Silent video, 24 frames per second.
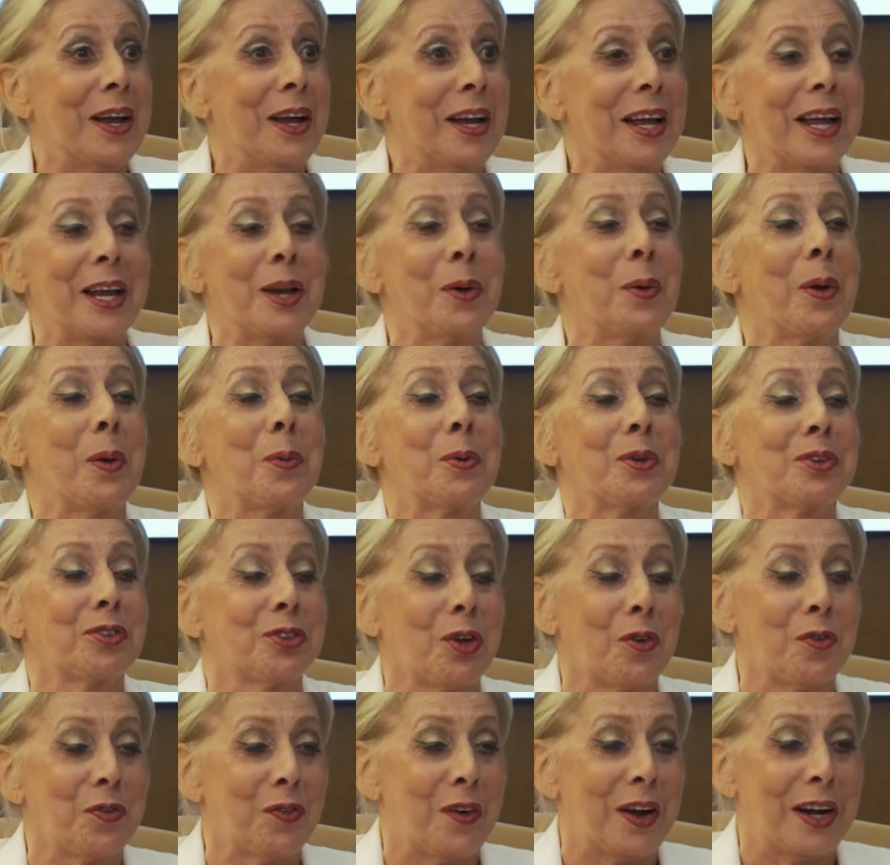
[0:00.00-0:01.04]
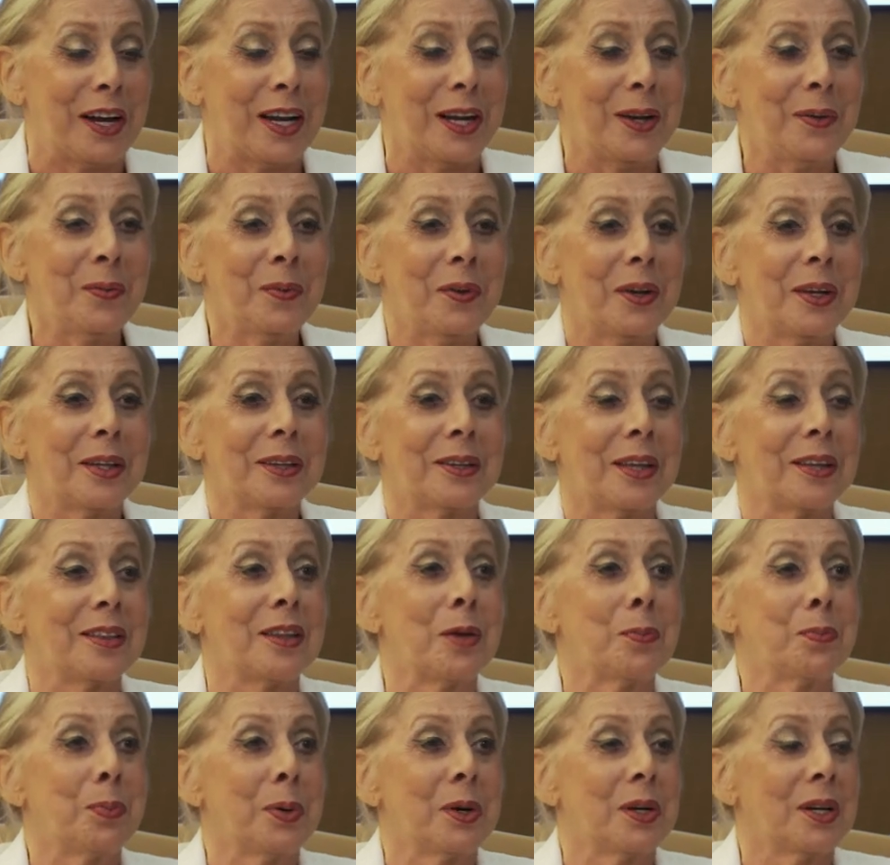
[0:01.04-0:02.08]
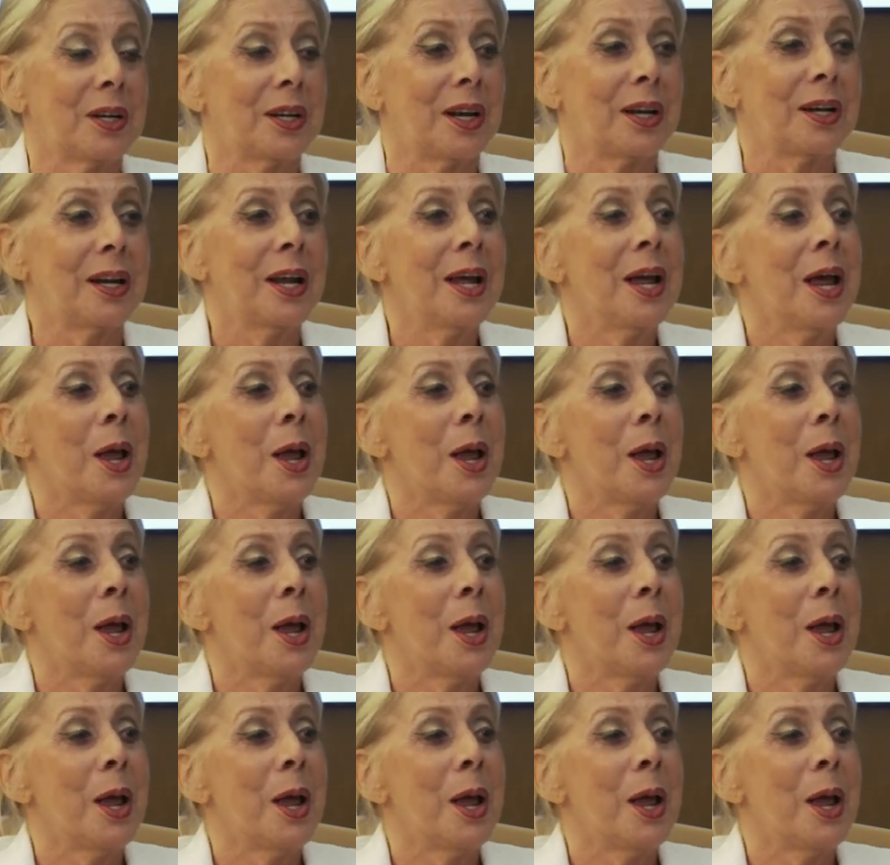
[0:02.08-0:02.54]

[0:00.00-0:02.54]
Anyway, it was so funny that they put it on.